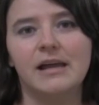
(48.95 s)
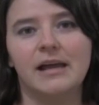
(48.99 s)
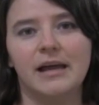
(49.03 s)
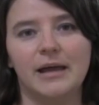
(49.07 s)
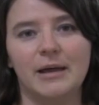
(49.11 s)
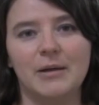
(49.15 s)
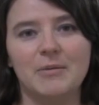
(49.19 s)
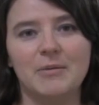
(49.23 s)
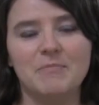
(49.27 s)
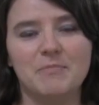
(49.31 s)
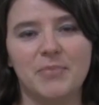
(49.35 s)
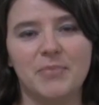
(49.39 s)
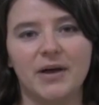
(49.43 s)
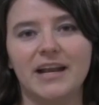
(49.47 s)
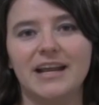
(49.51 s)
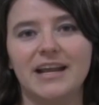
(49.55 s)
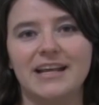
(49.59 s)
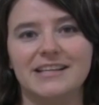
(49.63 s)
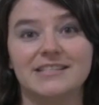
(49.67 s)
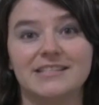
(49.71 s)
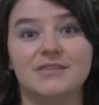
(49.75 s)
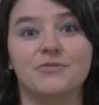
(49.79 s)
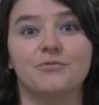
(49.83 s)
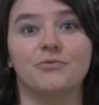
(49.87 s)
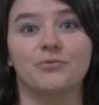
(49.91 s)
Uh, but
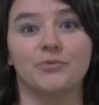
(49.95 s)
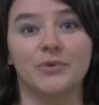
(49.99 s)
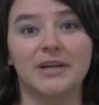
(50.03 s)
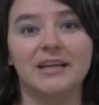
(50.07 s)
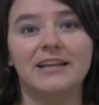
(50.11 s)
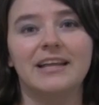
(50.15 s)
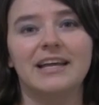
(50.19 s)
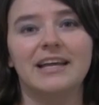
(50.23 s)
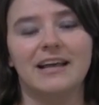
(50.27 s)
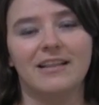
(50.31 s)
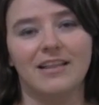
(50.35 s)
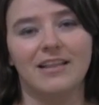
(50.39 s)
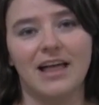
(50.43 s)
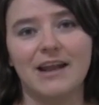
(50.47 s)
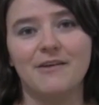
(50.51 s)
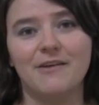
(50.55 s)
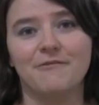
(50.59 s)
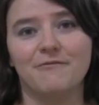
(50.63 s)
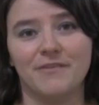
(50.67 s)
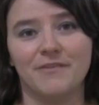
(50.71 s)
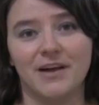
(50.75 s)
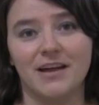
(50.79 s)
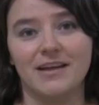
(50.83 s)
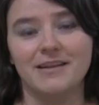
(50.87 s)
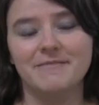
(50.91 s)
it's really a lot
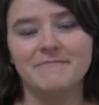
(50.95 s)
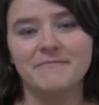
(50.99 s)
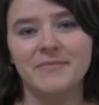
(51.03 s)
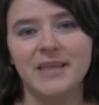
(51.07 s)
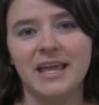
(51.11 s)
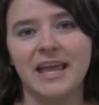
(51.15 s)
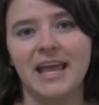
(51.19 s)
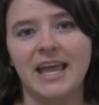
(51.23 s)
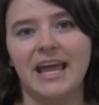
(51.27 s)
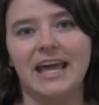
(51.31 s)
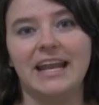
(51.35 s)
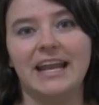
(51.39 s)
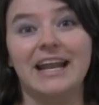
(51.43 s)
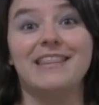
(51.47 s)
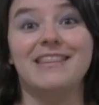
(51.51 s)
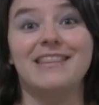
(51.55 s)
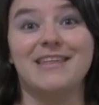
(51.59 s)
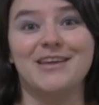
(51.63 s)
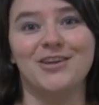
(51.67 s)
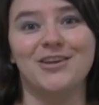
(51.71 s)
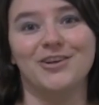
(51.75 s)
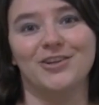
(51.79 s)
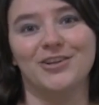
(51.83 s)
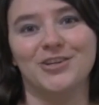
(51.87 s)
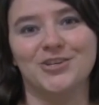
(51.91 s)
of fun, and I
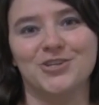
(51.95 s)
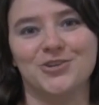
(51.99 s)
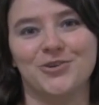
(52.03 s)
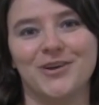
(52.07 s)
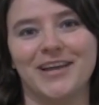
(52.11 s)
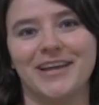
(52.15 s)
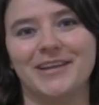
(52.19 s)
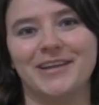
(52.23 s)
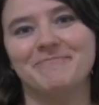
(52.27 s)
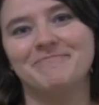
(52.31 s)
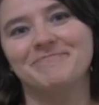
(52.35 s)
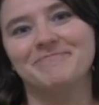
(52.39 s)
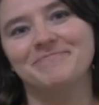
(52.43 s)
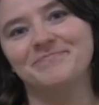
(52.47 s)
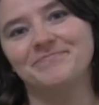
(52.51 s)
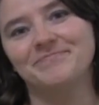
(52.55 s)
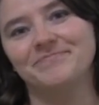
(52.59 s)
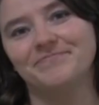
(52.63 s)
think you'll enjoy it.